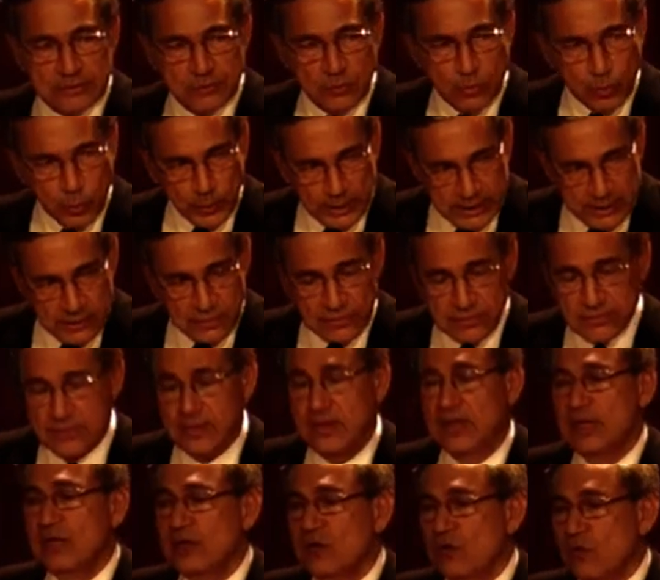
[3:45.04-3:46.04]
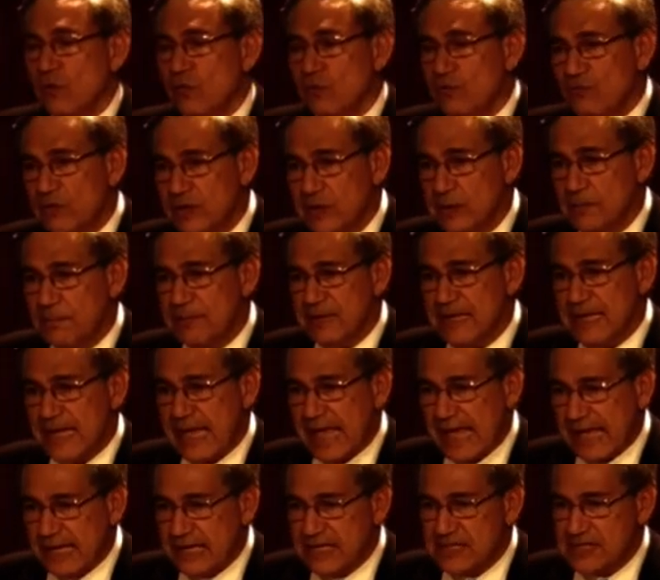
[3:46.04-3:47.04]
with, will be
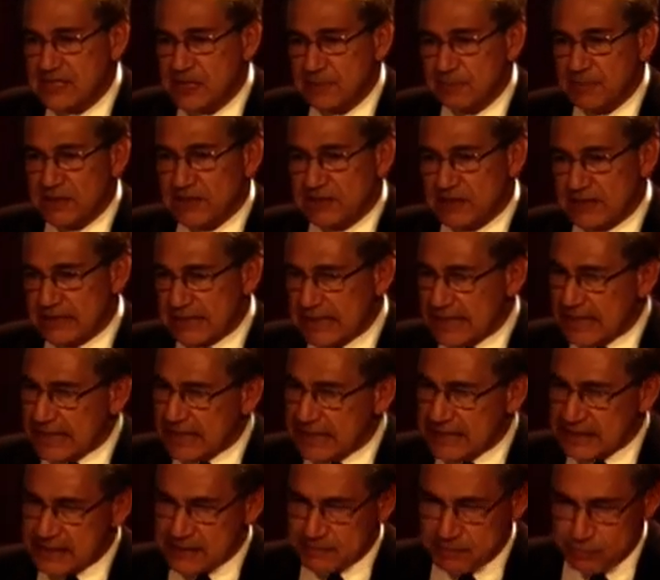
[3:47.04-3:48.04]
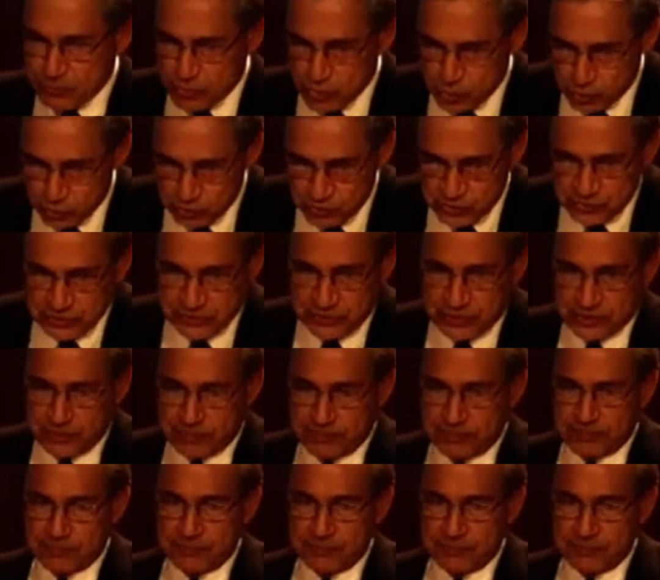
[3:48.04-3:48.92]
exhibited in the museum.